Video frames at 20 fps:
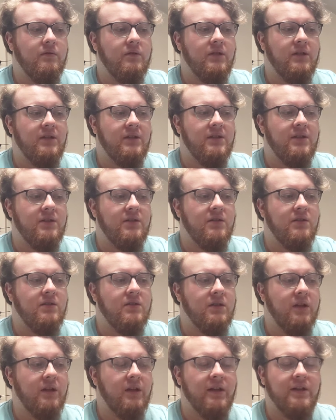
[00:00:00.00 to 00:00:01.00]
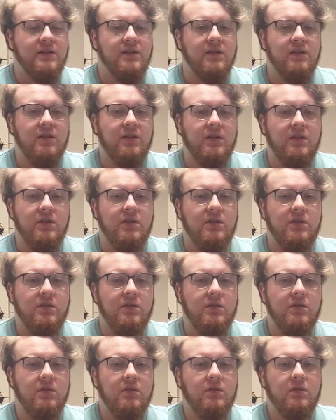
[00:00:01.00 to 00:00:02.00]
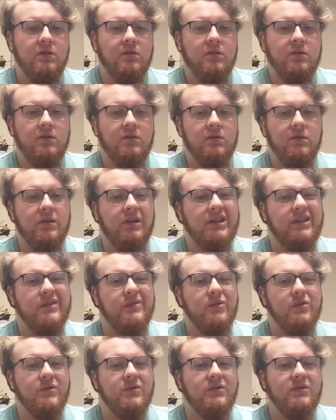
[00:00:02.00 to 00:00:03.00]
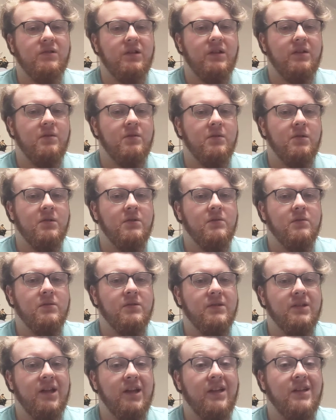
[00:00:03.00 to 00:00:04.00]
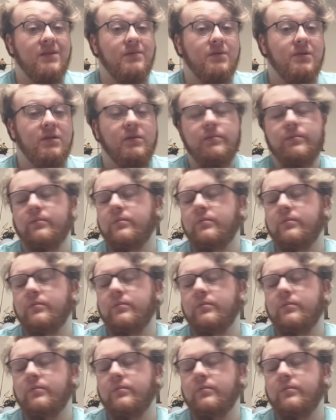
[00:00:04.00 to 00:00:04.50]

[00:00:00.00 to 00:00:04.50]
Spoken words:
distance, that isolation. That's what scares me.